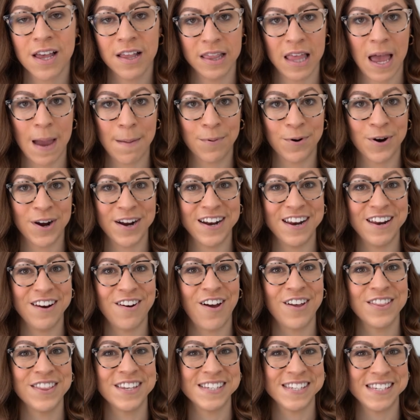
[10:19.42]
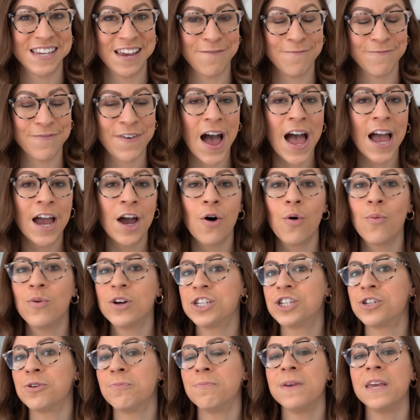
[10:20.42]
collaborating on the same file,
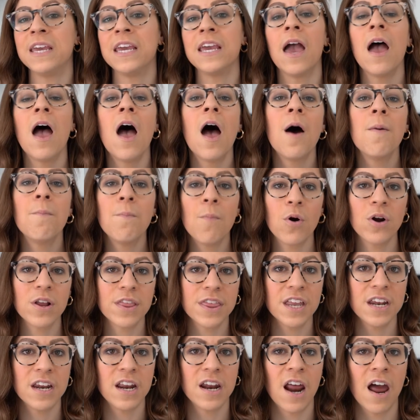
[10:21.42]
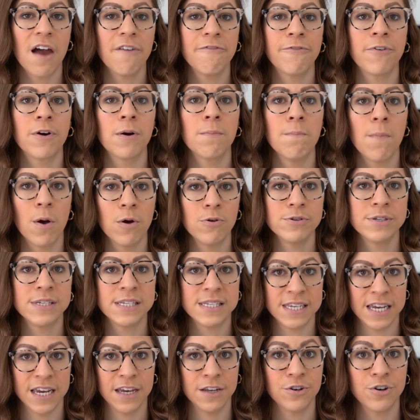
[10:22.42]
which should be more than enough for most
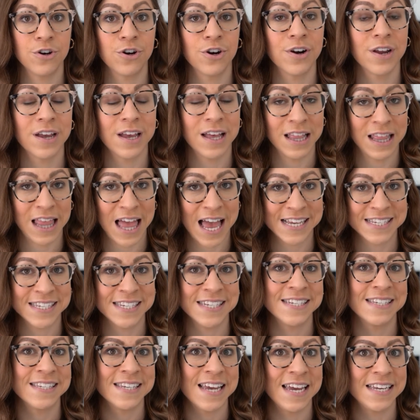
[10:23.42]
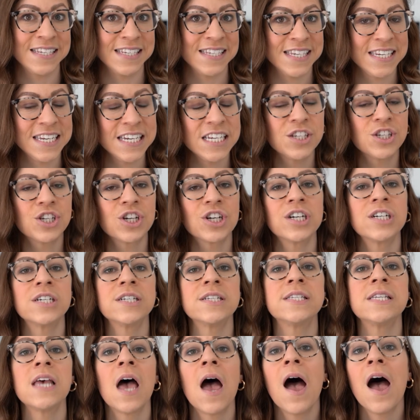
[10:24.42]
standard classes and
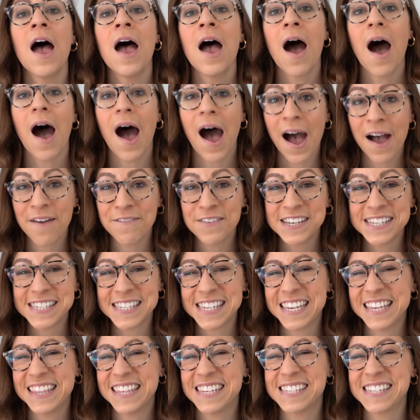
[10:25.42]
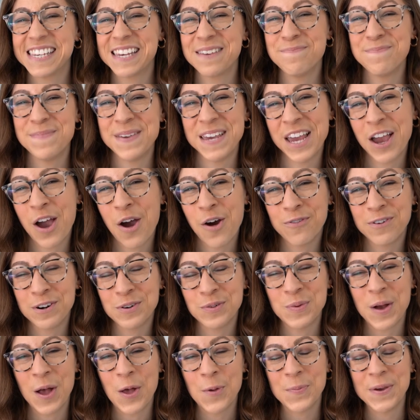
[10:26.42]
teachers. Obviously this can be
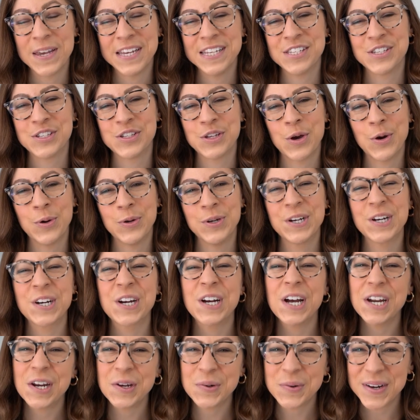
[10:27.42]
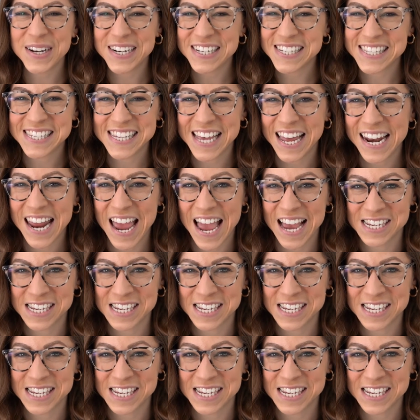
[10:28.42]
overwhelming, so you're gonna wanna set